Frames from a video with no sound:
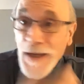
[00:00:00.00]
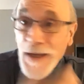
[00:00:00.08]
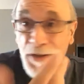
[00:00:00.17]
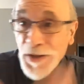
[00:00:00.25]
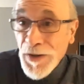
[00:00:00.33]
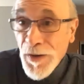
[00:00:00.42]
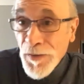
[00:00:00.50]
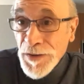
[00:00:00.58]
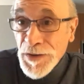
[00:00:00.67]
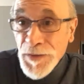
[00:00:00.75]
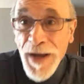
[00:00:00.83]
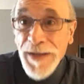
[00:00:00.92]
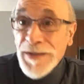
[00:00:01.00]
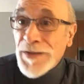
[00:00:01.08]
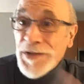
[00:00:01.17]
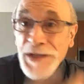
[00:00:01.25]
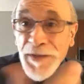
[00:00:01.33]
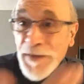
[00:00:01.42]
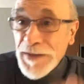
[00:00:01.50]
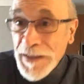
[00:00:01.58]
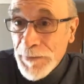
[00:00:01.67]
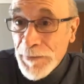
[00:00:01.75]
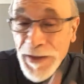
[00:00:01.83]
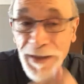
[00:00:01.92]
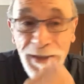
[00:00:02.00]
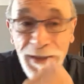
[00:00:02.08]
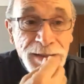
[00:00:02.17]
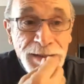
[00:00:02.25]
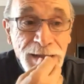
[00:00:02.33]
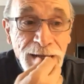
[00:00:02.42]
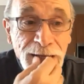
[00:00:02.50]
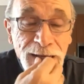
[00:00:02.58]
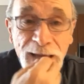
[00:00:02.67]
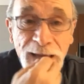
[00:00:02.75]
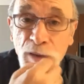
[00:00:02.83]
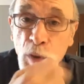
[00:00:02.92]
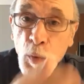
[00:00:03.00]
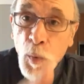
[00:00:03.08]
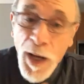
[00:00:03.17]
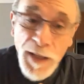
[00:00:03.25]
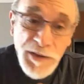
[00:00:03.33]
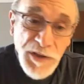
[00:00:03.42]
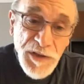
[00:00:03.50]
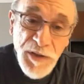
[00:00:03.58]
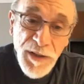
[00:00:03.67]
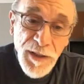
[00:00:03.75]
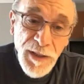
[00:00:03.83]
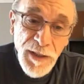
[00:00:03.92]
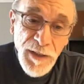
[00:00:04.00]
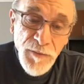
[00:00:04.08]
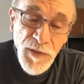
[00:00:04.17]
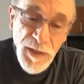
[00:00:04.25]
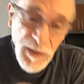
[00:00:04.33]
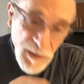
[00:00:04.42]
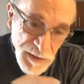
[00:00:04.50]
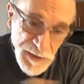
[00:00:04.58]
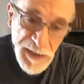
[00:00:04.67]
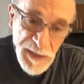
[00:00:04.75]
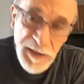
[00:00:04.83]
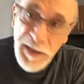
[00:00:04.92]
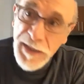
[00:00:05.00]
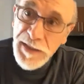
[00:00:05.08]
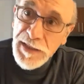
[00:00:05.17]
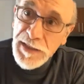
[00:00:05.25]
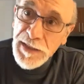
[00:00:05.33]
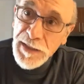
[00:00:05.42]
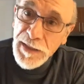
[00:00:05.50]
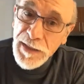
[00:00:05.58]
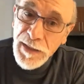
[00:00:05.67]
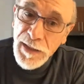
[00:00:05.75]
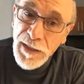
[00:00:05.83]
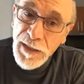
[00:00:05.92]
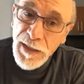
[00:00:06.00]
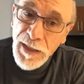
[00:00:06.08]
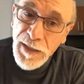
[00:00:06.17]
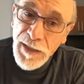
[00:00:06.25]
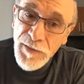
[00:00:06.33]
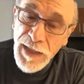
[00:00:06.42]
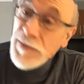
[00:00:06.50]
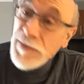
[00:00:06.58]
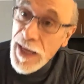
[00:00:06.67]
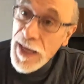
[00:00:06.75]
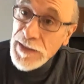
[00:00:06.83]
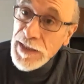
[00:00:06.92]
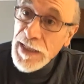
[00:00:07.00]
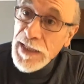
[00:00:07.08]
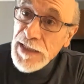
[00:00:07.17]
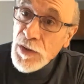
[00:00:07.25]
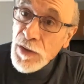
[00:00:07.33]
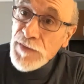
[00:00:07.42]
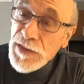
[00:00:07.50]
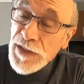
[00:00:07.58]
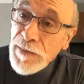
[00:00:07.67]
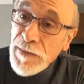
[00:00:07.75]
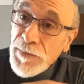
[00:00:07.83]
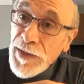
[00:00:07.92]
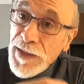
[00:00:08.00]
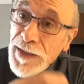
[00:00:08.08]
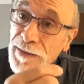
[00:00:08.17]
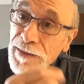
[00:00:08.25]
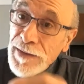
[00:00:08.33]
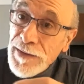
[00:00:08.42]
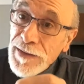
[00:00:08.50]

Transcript: and you know the directors and the DPs and you watch the assistants uh, the, the ADs all of a sudden being,